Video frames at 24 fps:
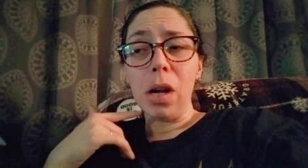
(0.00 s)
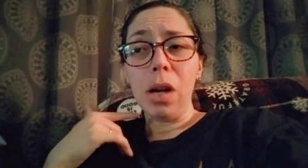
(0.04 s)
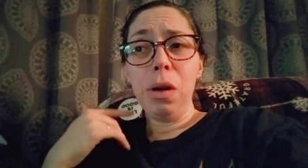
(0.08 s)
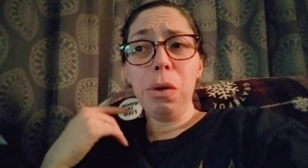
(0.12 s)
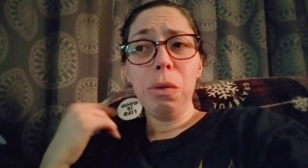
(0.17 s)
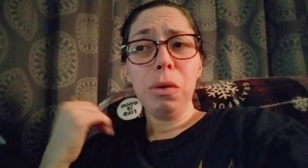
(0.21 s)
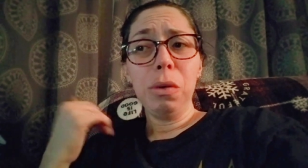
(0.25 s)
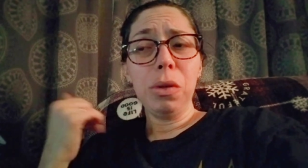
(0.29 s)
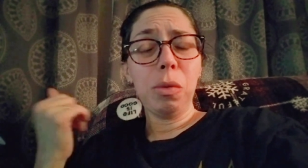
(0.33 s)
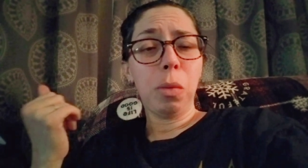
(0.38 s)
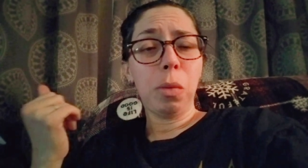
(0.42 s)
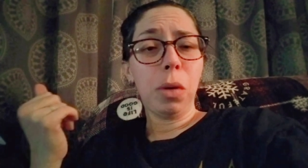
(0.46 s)

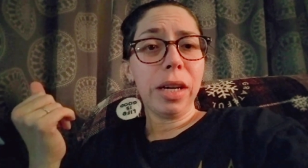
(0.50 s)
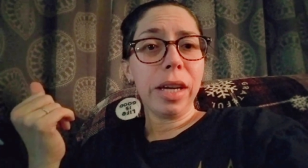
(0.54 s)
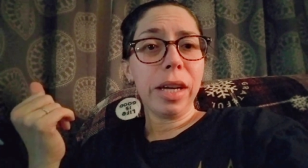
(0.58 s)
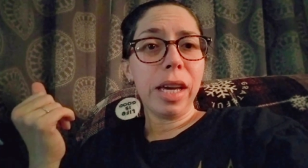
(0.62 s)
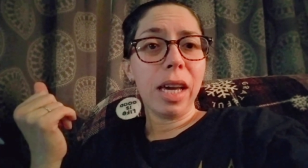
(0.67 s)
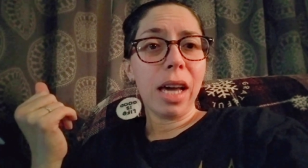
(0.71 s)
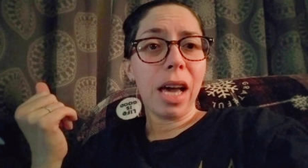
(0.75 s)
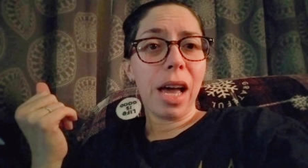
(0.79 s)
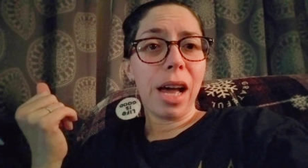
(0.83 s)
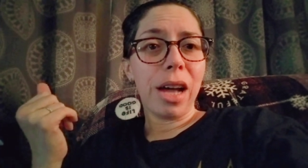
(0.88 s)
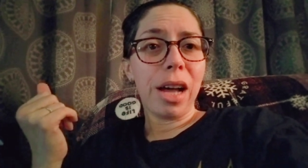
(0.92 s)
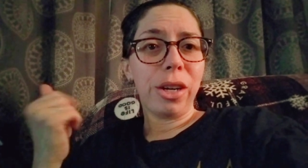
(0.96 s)
who was
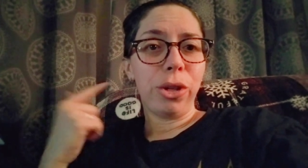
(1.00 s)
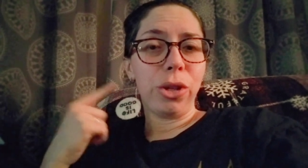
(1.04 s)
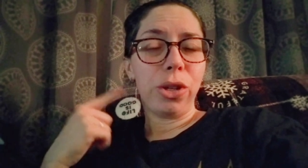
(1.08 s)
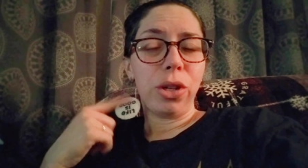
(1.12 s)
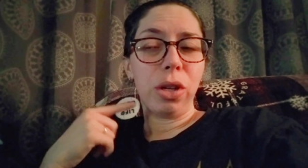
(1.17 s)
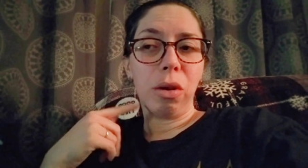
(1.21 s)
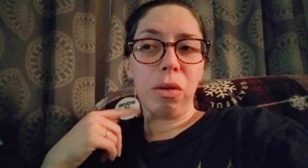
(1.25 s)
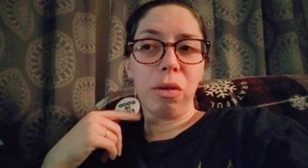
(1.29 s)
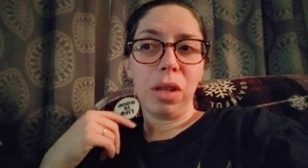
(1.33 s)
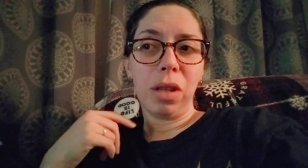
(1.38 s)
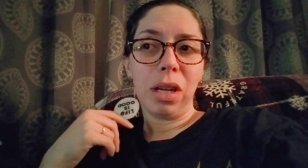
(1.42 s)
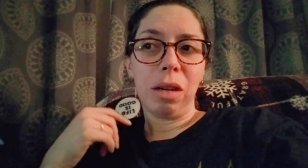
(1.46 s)
working on a
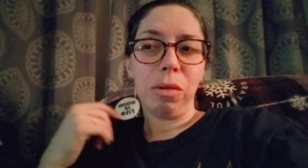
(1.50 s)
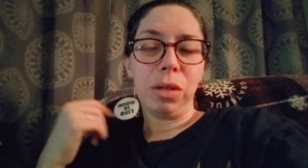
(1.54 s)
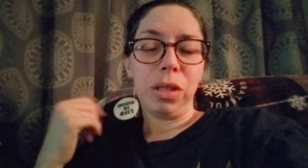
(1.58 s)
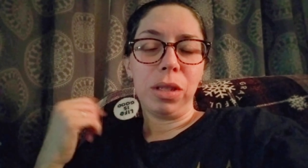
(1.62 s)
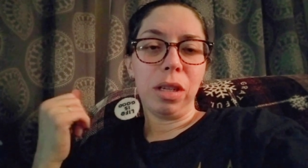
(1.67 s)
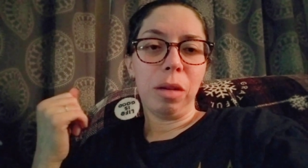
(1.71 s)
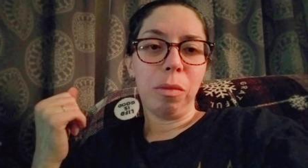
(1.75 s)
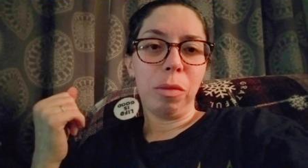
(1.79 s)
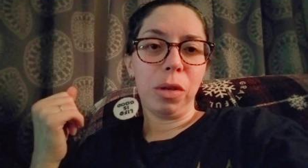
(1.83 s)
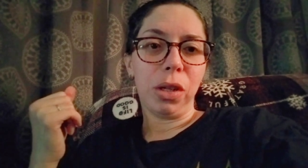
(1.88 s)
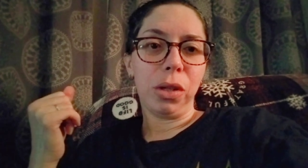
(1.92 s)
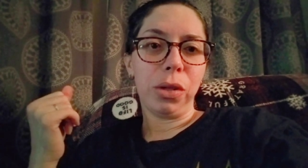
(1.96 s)
show that was
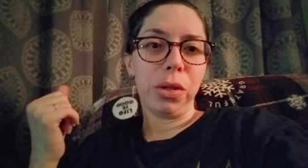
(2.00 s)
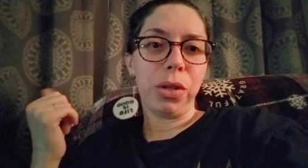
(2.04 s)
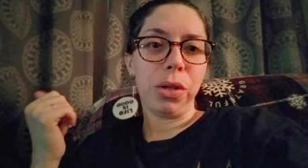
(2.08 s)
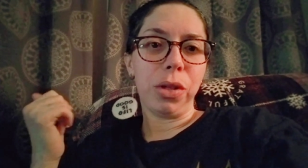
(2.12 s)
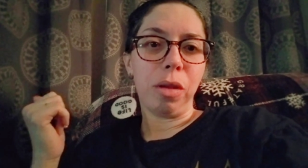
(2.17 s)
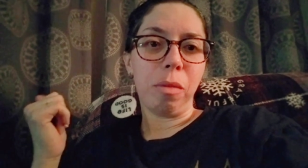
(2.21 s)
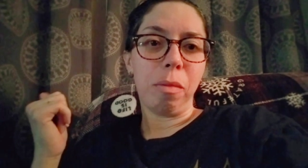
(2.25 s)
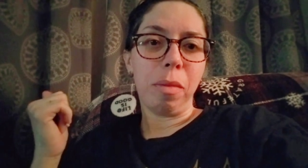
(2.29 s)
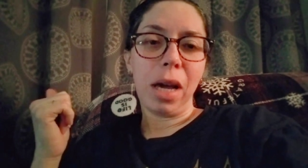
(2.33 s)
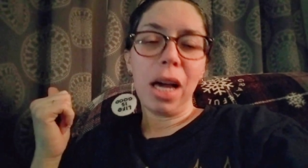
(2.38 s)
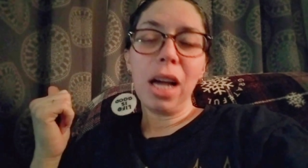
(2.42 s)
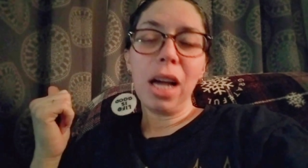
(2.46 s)
similar
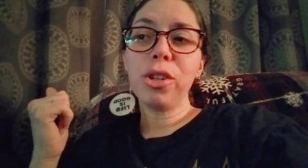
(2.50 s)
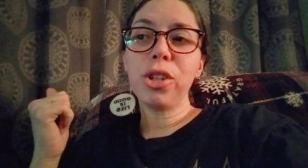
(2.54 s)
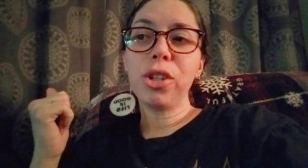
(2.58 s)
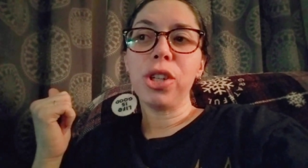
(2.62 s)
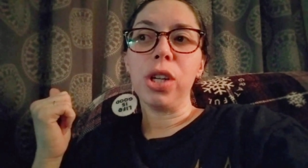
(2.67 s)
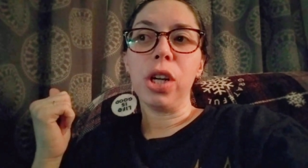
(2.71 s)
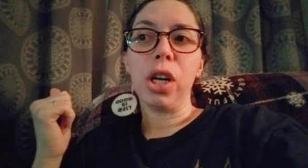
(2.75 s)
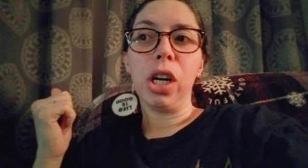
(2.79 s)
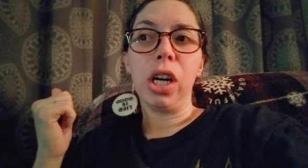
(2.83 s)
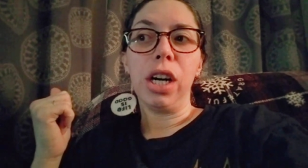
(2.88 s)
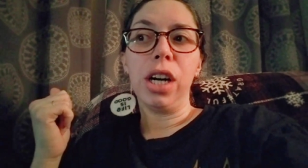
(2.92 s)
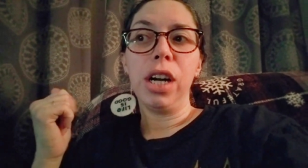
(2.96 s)
to The
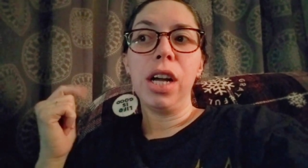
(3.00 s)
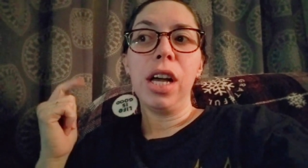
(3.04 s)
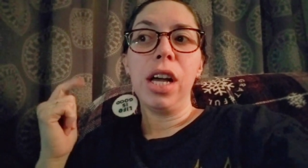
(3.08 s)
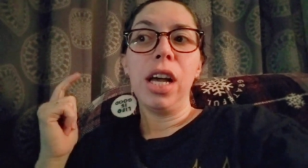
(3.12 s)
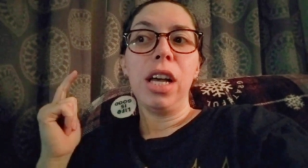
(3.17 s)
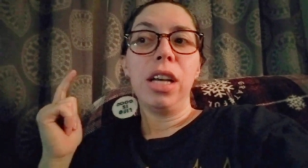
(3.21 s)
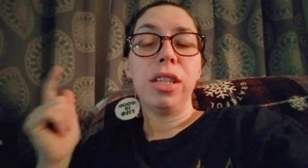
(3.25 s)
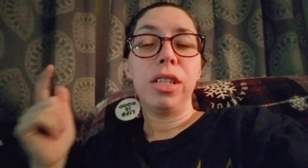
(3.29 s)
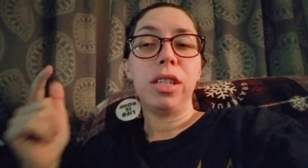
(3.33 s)
Bachelor